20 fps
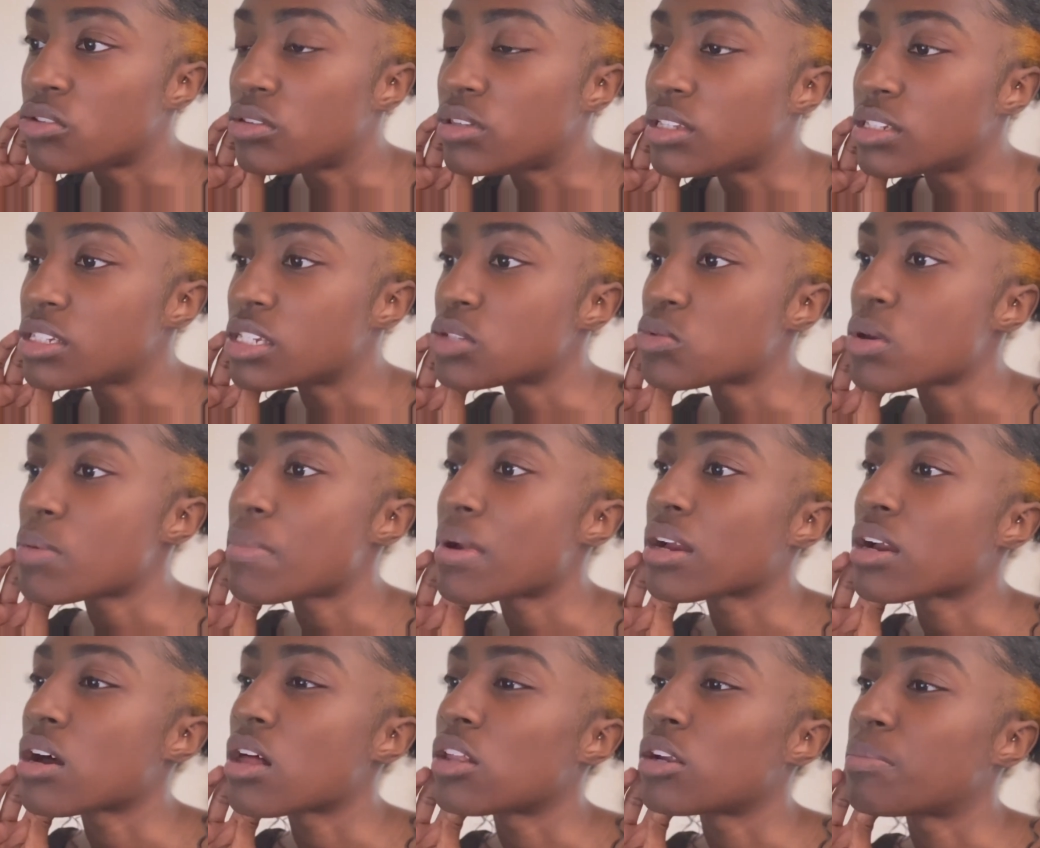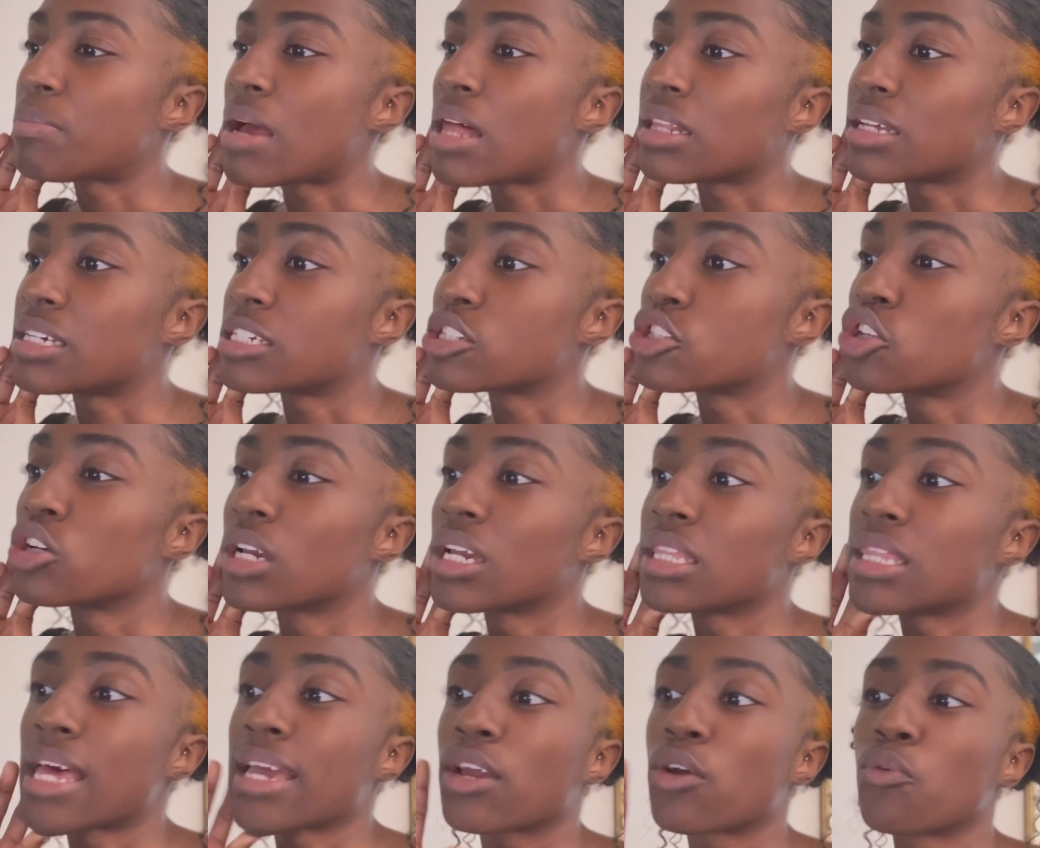this is what my color palette is
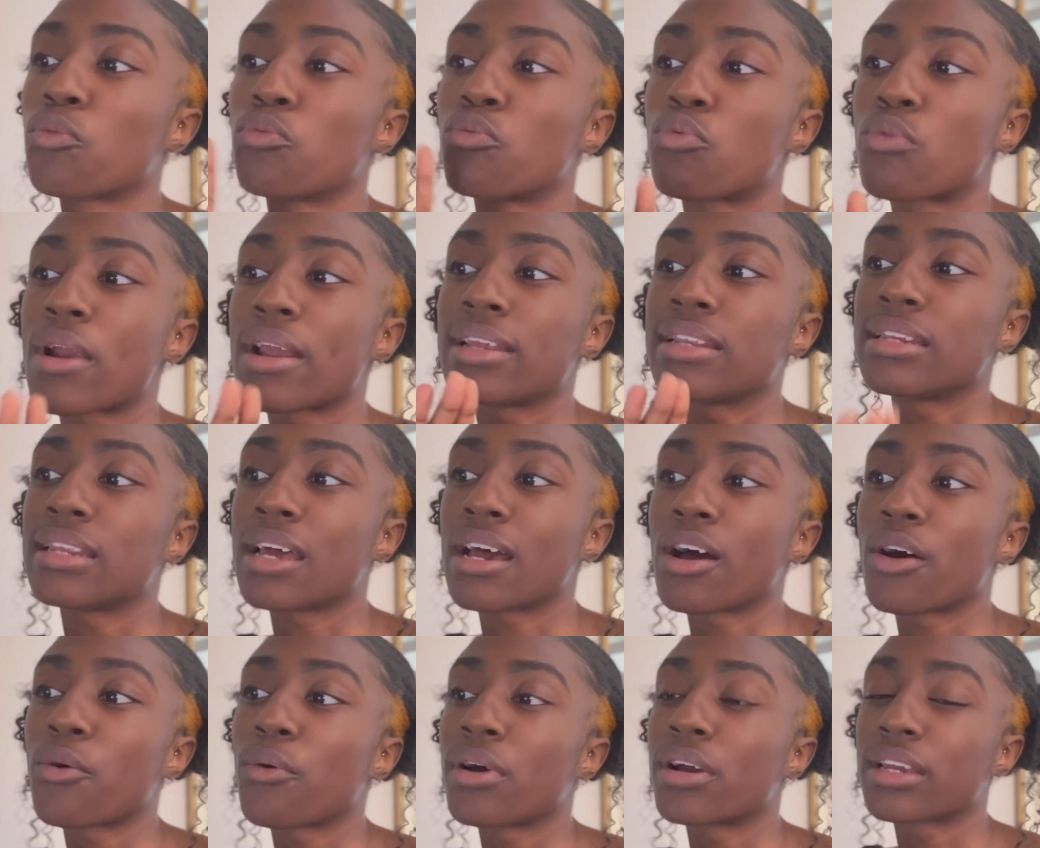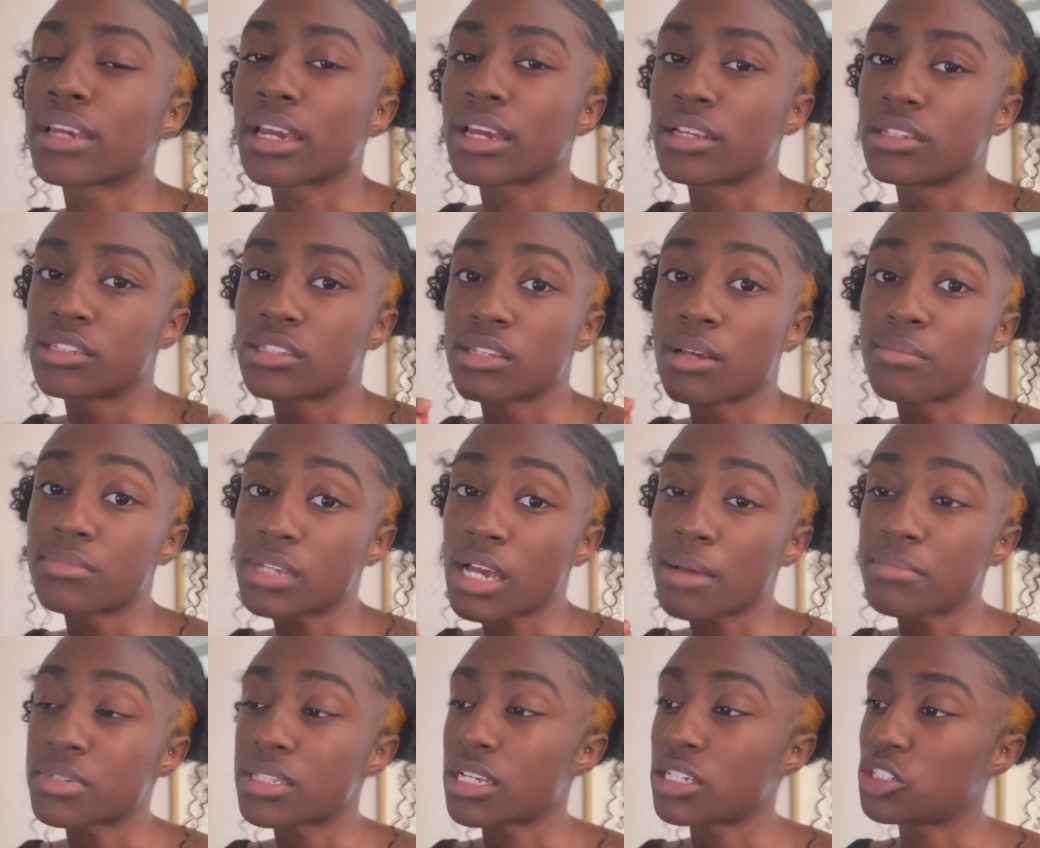looking like right now. Again,
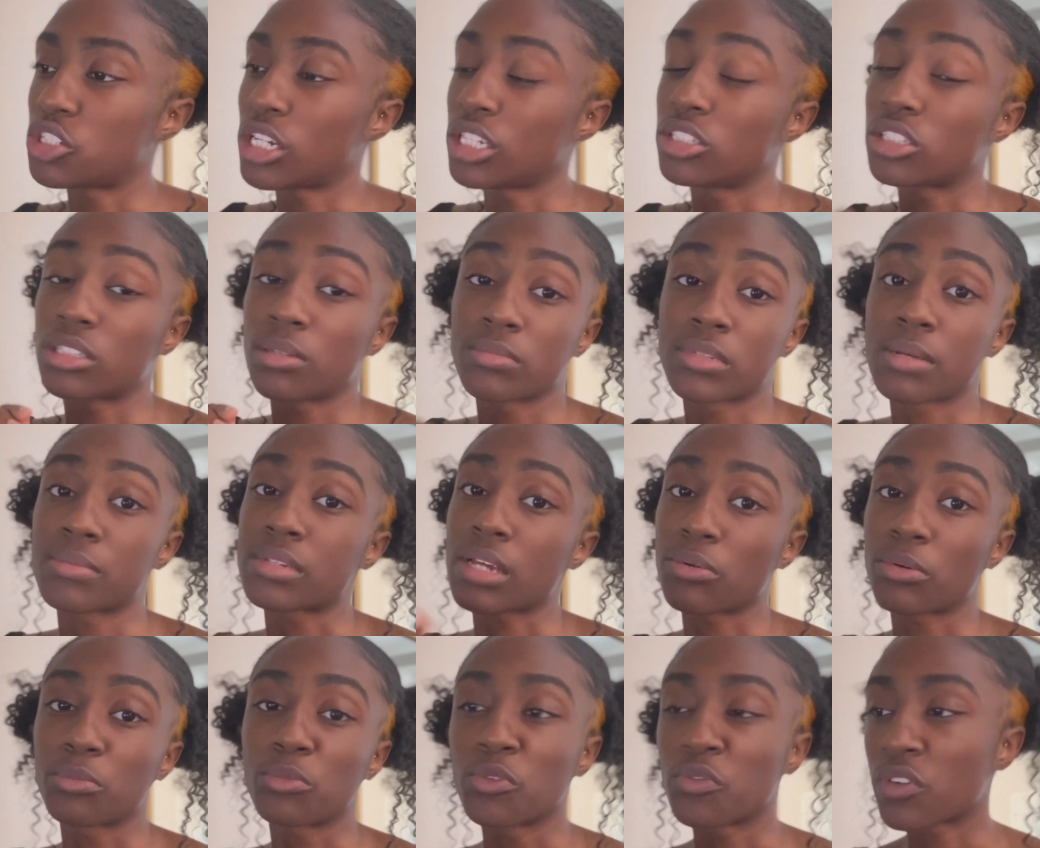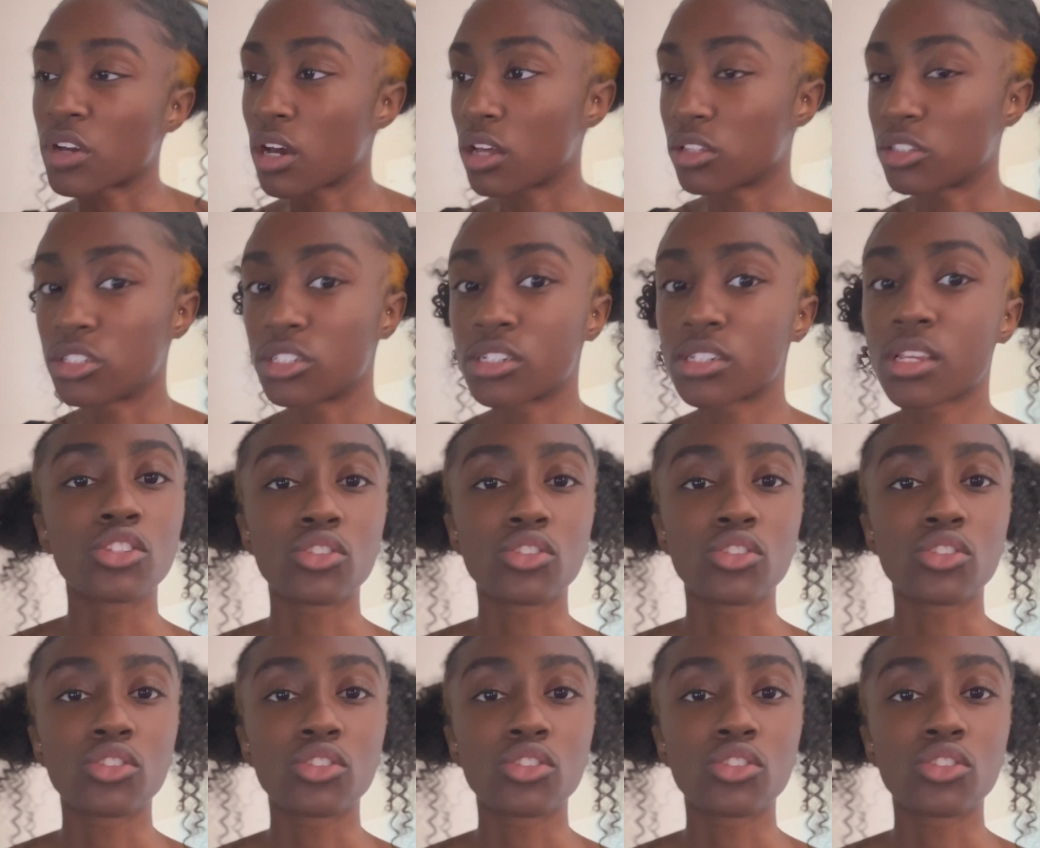sometimes they change, sometimes I remove colors.